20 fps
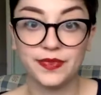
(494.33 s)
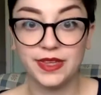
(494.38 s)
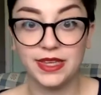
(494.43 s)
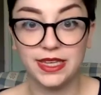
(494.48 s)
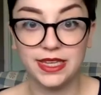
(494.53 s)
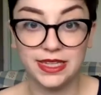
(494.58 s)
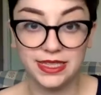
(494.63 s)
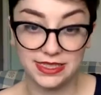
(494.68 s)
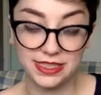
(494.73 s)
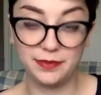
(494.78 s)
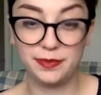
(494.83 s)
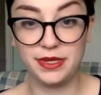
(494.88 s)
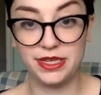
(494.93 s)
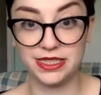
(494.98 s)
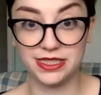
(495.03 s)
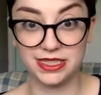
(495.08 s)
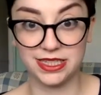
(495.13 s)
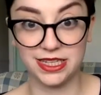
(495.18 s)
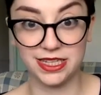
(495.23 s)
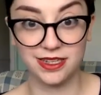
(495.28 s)
easy
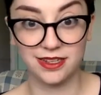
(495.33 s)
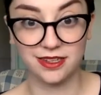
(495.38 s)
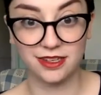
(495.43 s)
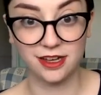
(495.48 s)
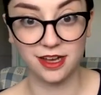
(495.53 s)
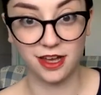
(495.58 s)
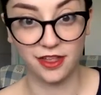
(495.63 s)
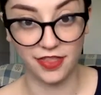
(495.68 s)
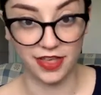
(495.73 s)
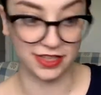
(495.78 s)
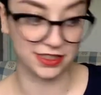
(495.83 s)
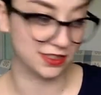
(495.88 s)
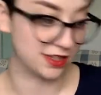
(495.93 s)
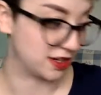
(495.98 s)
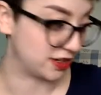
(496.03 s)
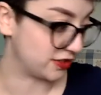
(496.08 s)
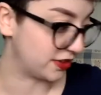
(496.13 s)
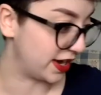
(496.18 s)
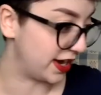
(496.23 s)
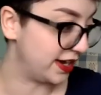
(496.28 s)
peasy on that
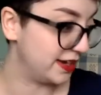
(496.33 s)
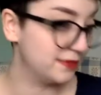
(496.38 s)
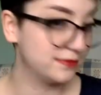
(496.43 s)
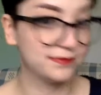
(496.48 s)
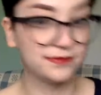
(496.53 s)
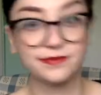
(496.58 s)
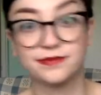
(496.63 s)
sock, right?